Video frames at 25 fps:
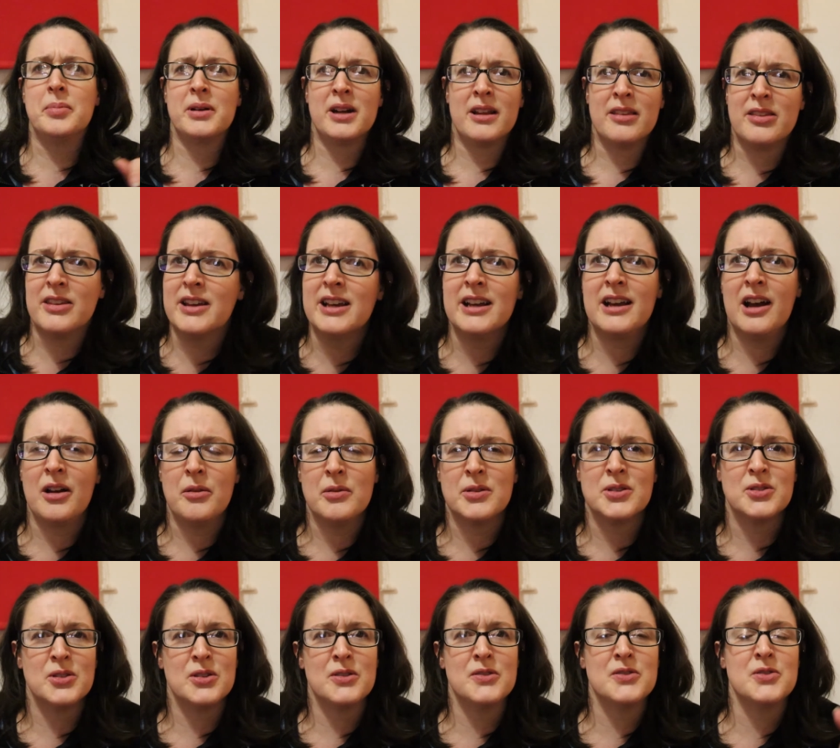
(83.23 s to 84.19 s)
but I think I
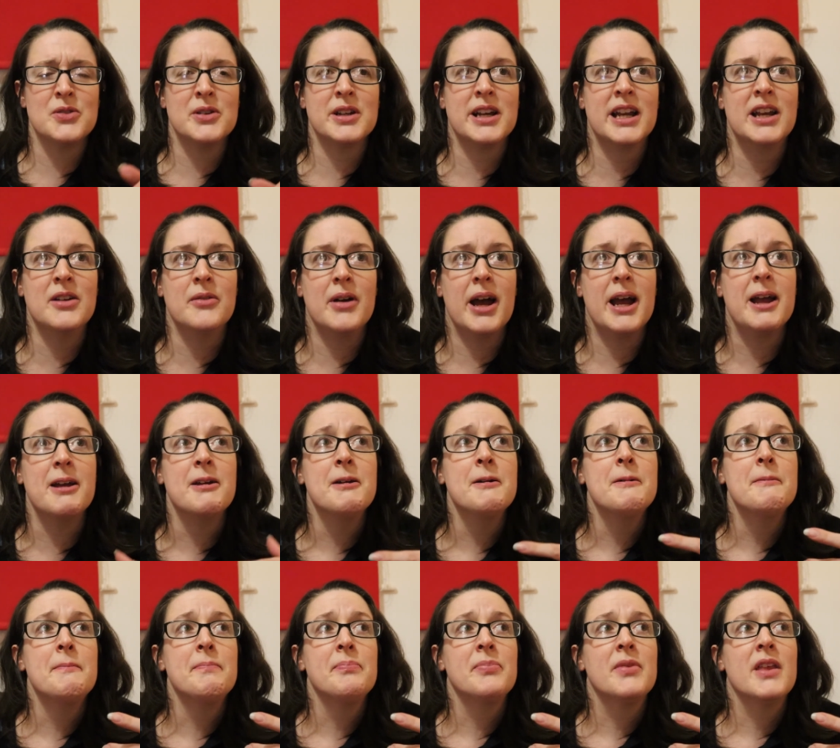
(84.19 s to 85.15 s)
was sort of doing anyway,
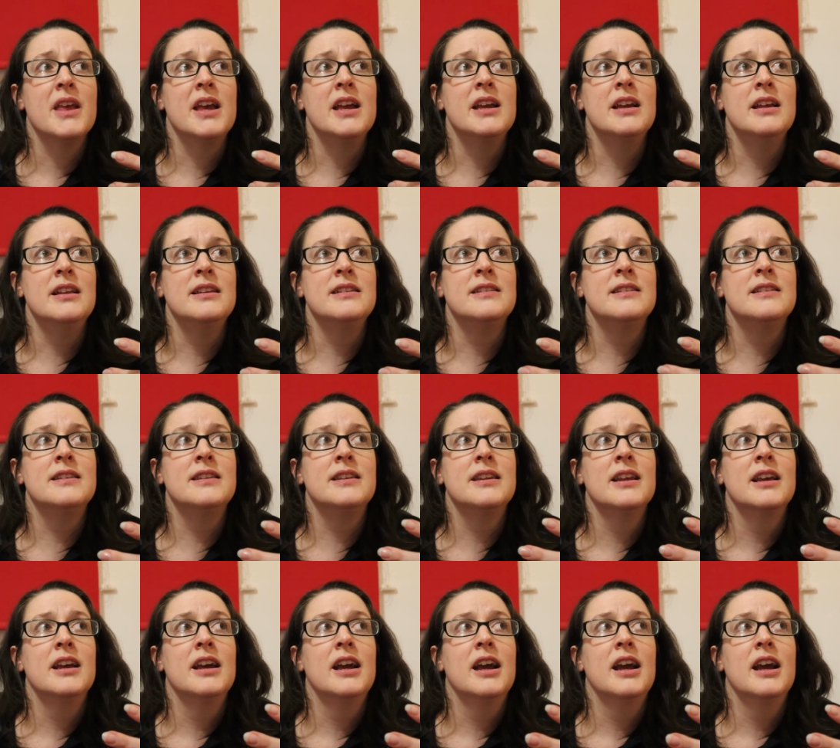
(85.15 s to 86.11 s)
is